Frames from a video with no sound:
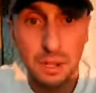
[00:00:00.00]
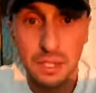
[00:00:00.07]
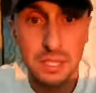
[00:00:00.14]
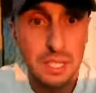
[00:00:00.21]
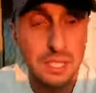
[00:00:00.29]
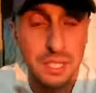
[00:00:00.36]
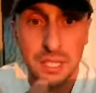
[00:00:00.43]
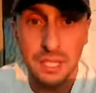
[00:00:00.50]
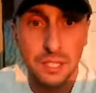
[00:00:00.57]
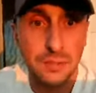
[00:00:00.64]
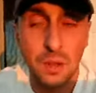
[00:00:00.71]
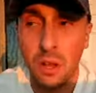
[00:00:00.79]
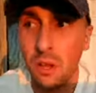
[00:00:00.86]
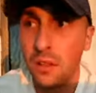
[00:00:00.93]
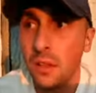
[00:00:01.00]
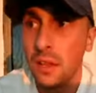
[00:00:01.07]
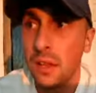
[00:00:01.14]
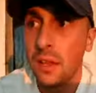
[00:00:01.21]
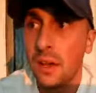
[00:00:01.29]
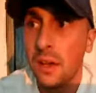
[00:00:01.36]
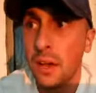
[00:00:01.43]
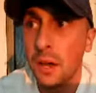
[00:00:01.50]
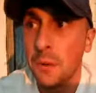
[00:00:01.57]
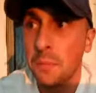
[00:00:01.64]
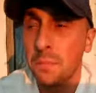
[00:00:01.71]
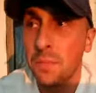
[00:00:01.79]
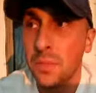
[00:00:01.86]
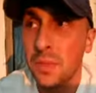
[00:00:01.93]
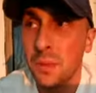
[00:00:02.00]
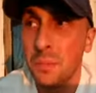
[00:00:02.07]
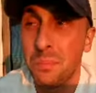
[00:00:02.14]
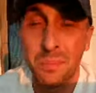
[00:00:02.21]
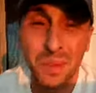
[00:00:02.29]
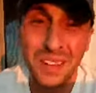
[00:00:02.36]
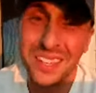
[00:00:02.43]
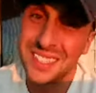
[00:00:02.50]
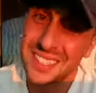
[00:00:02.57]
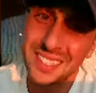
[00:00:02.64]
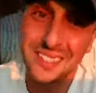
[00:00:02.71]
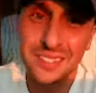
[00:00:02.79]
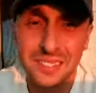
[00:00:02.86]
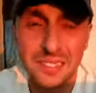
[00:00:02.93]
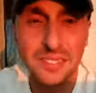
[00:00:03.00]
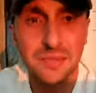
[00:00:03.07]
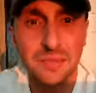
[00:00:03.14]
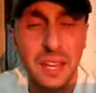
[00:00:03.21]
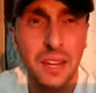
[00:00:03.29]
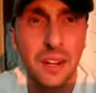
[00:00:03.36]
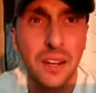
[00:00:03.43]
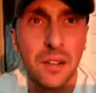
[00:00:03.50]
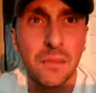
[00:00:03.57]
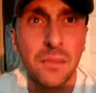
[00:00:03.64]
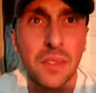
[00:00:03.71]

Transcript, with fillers: This isn't his fault, um, but it's I don't know.